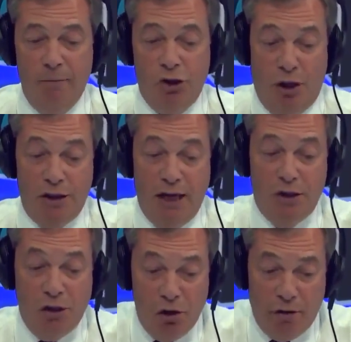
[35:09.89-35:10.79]
John says,
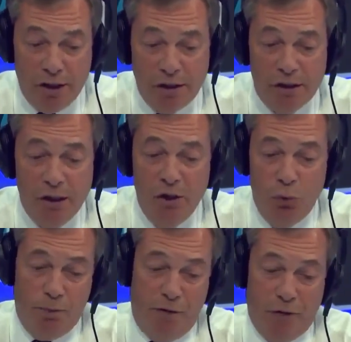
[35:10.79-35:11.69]
tourists
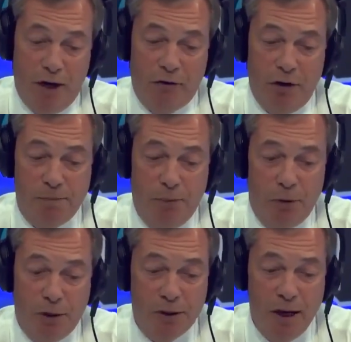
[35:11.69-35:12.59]
would be free to cross
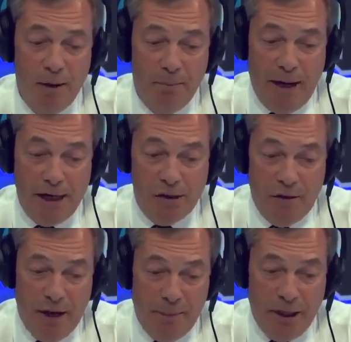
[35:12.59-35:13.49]
borders based
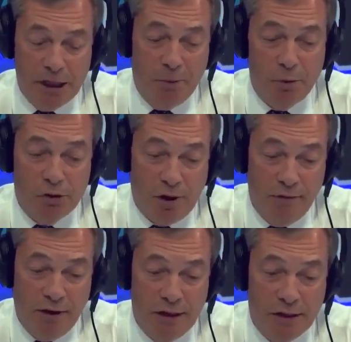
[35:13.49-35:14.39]
on their passport straight
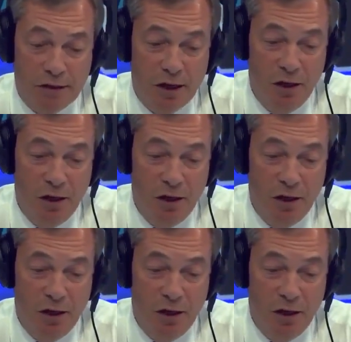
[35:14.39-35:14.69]
visas.